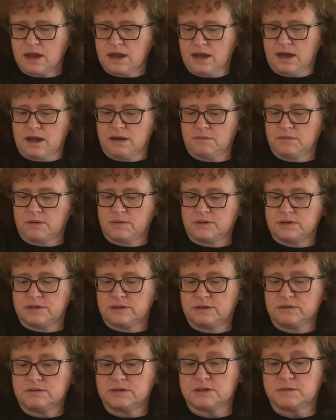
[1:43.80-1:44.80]
and what we
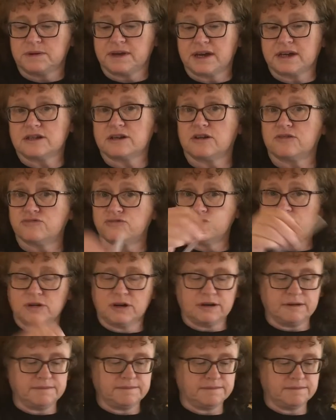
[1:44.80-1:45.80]
do is we get our ruler
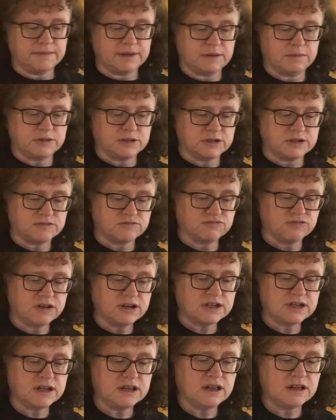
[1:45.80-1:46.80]
and we just run
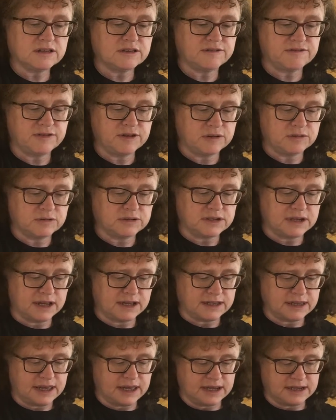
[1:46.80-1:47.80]
it along the fold like
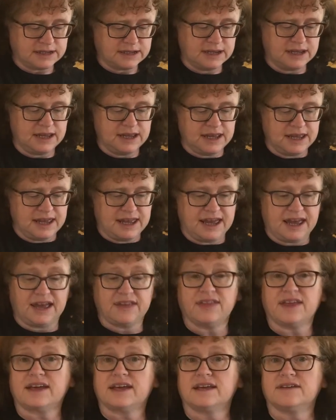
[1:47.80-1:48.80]
that, and
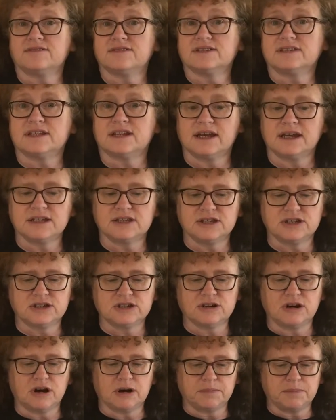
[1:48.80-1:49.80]
that gives us a nice
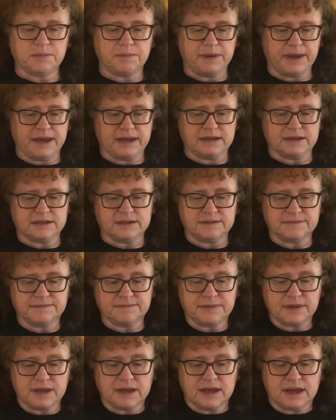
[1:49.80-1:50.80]
sharp bend.
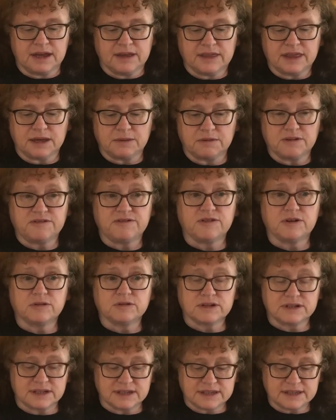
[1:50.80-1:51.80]
Then we fold
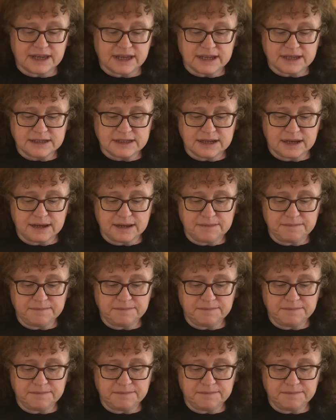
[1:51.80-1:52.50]
it a second time